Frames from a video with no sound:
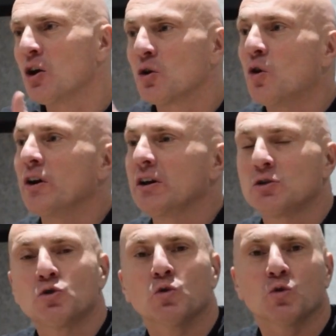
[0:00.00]
going
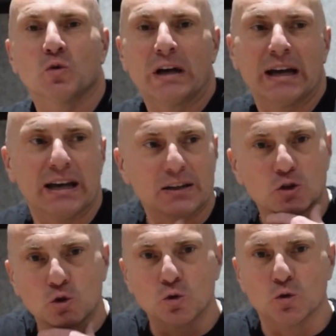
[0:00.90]
to
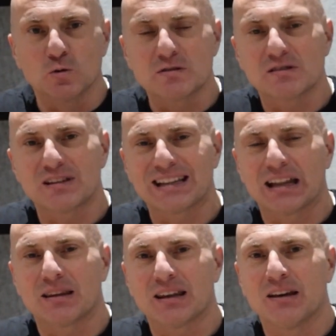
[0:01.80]
tools
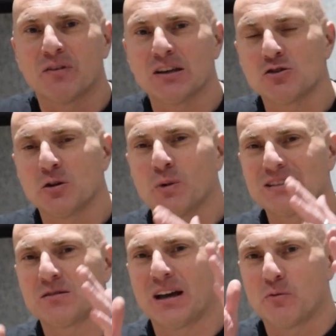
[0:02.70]
that eventually, once
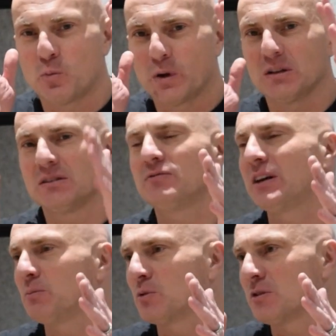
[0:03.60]
you have
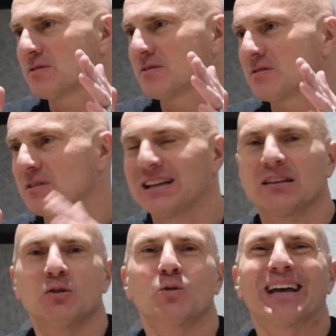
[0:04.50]
well-defined process that
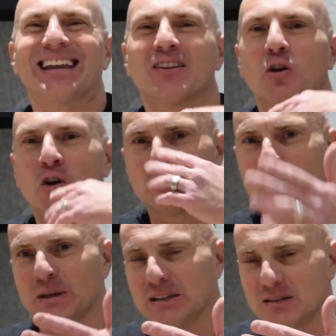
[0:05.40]
you can
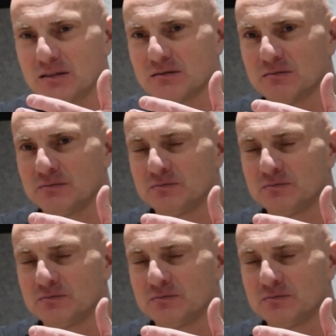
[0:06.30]
automate it.